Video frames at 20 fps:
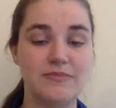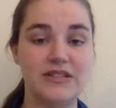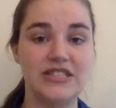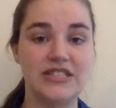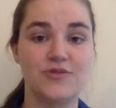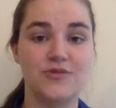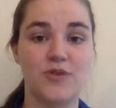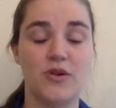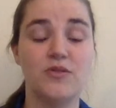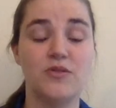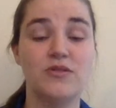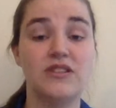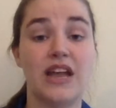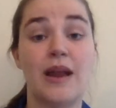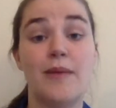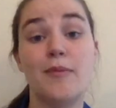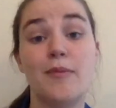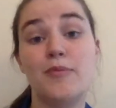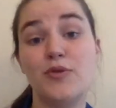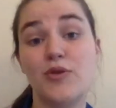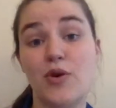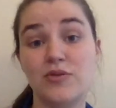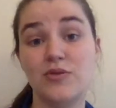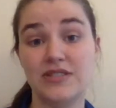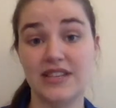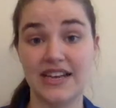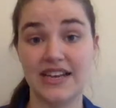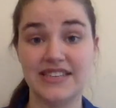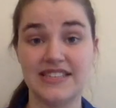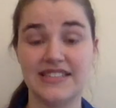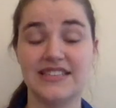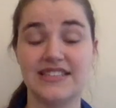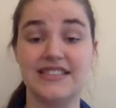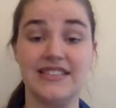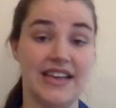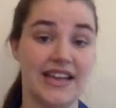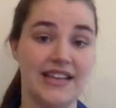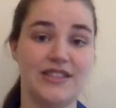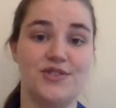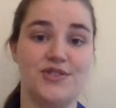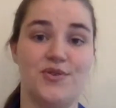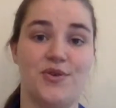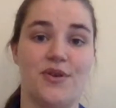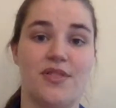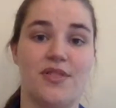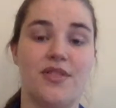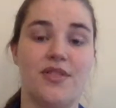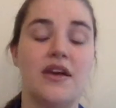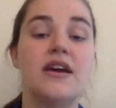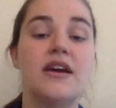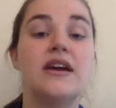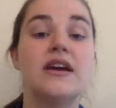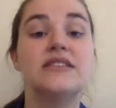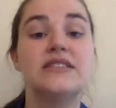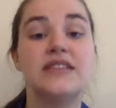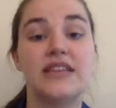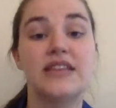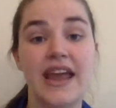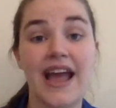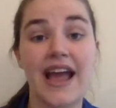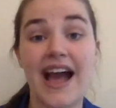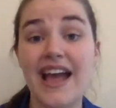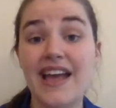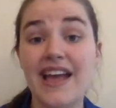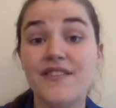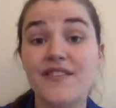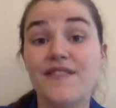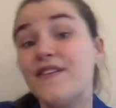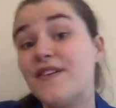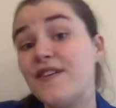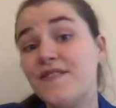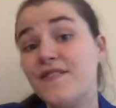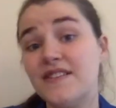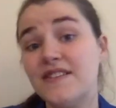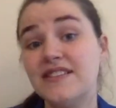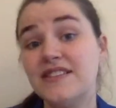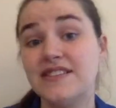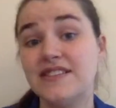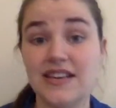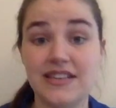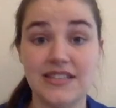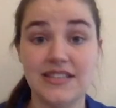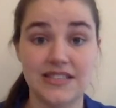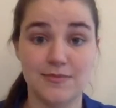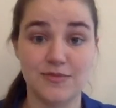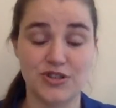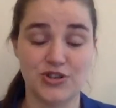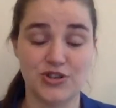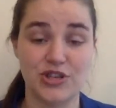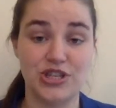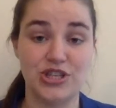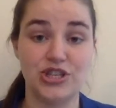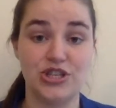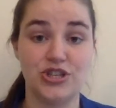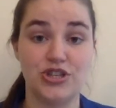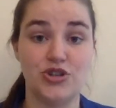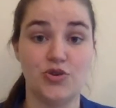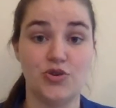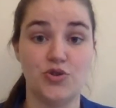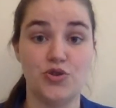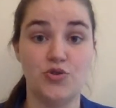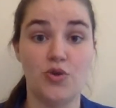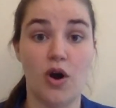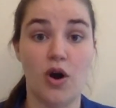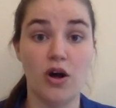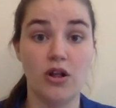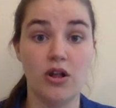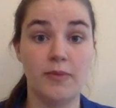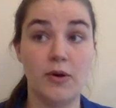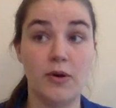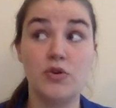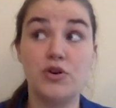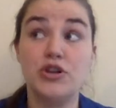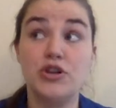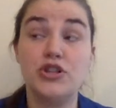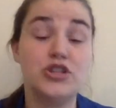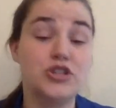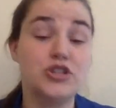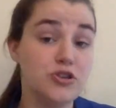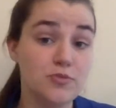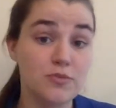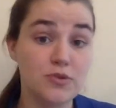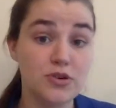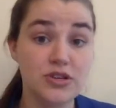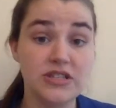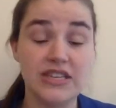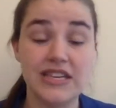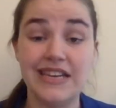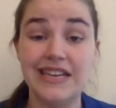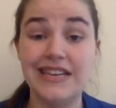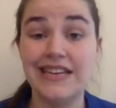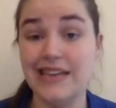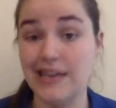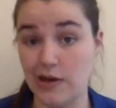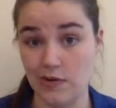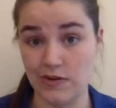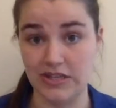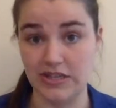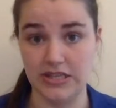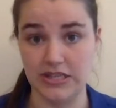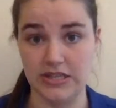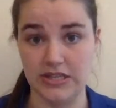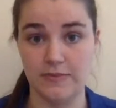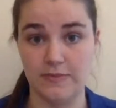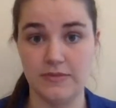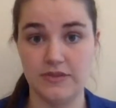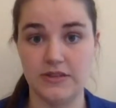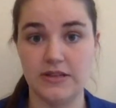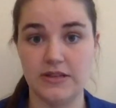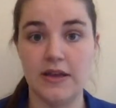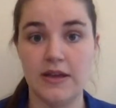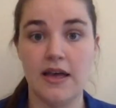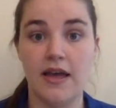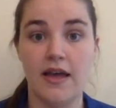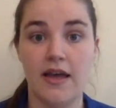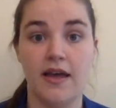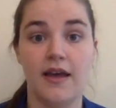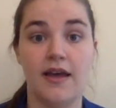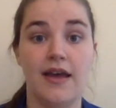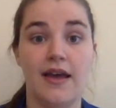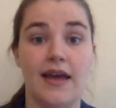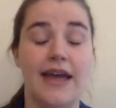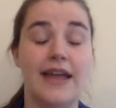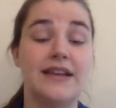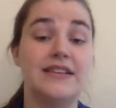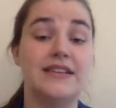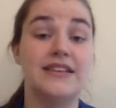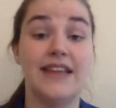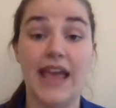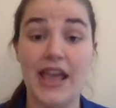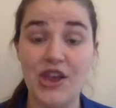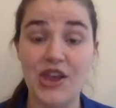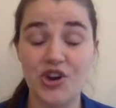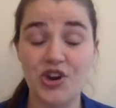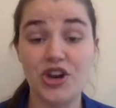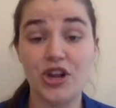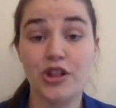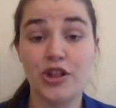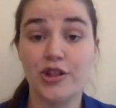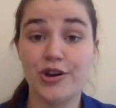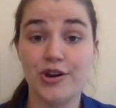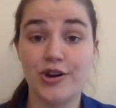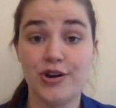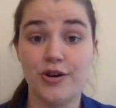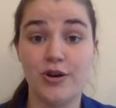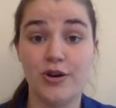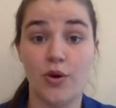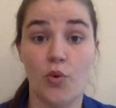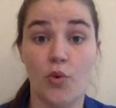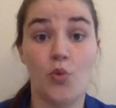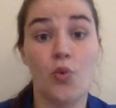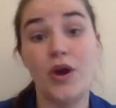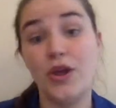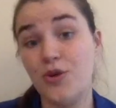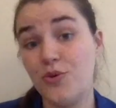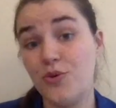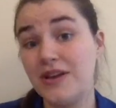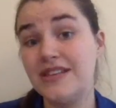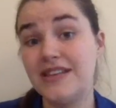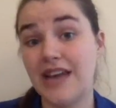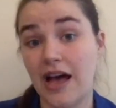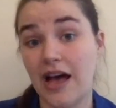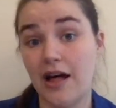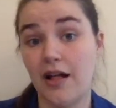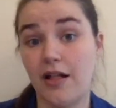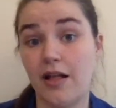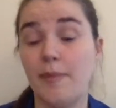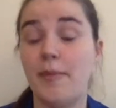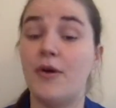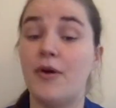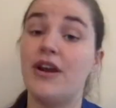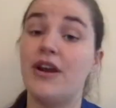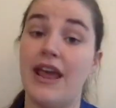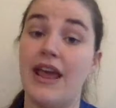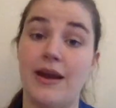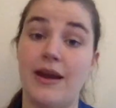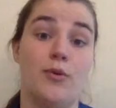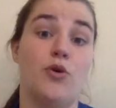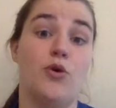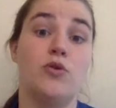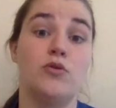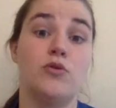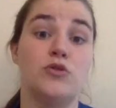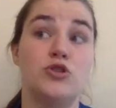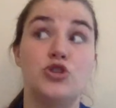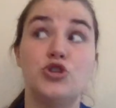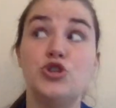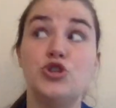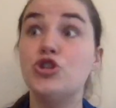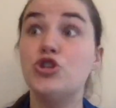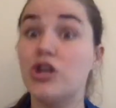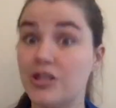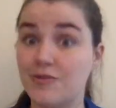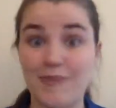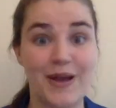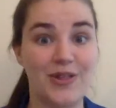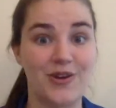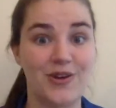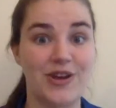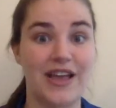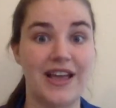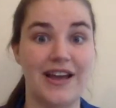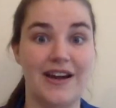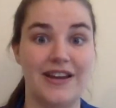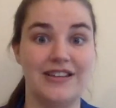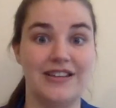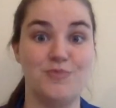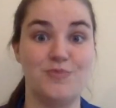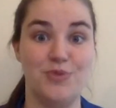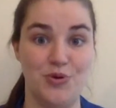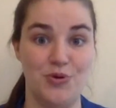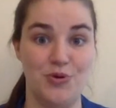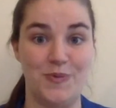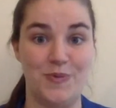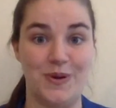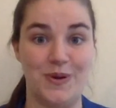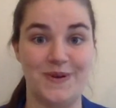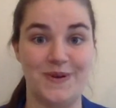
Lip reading: Melissa Rose, and I'm a Blue Coat Scientist at Science North. Today, I have a very fun science demonstration to show you all about consumers in ecosystems. And today you're going to learn what you can tell about an animal just by looking at its poop.